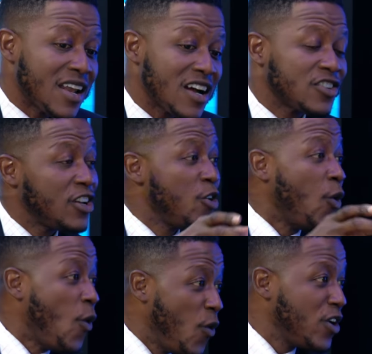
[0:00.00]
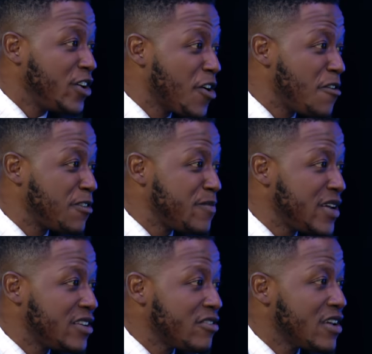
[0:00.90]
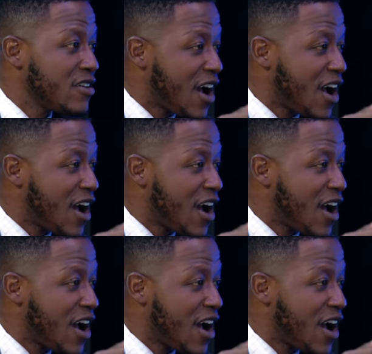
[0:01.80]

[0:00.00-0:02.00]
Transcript: actually hold the government